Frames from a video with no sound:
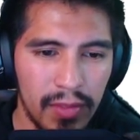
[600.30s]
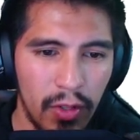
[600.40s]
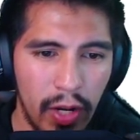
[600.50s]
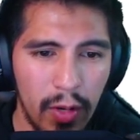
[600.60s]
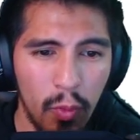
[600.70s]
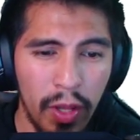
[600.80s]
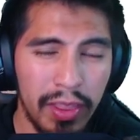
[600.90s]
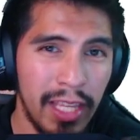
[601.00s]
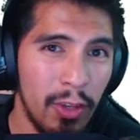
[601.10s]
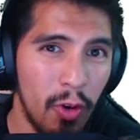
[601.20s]
right? One
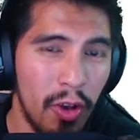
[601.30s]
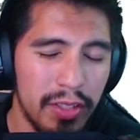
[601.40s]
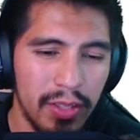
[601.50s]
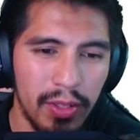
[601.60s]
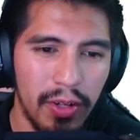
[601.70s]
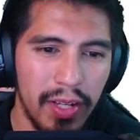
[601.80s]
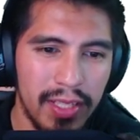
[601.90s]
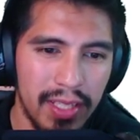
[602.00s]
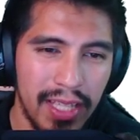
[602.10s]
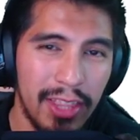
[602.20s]
thing you also notice
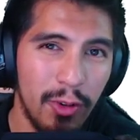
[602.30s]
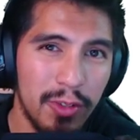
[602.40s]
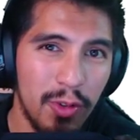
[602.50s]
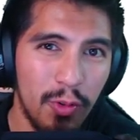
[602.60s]
is that there's no